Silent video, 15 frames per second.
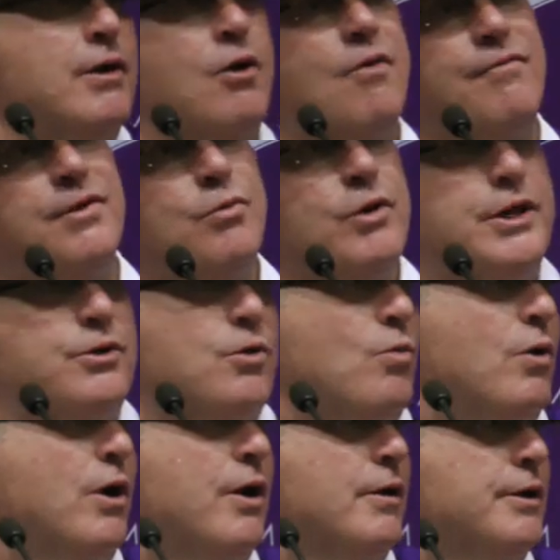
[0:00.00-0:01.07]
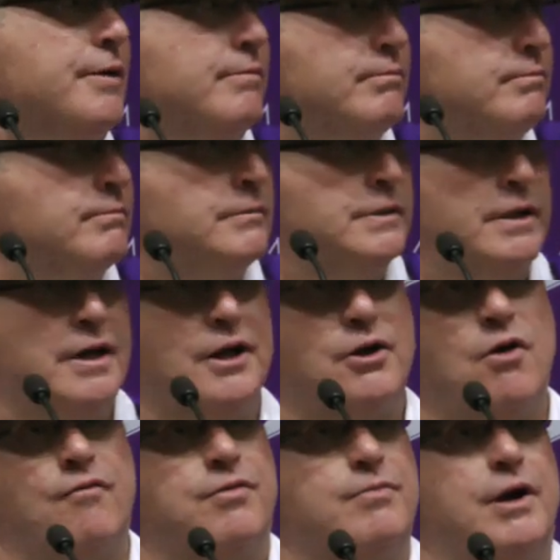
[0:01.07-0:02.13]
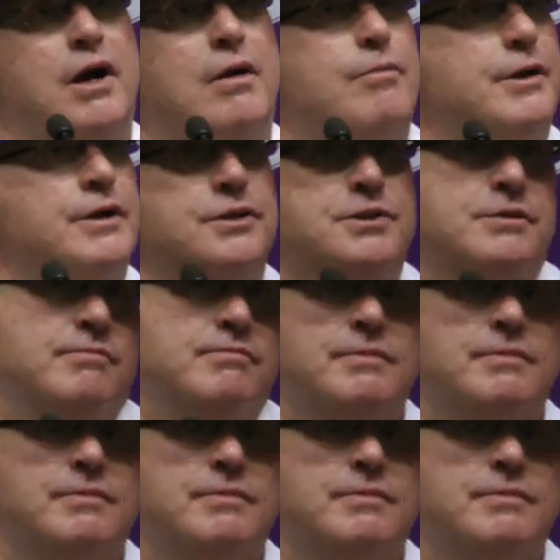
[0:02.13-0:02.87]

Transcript: and hope that we do well and and go from there. But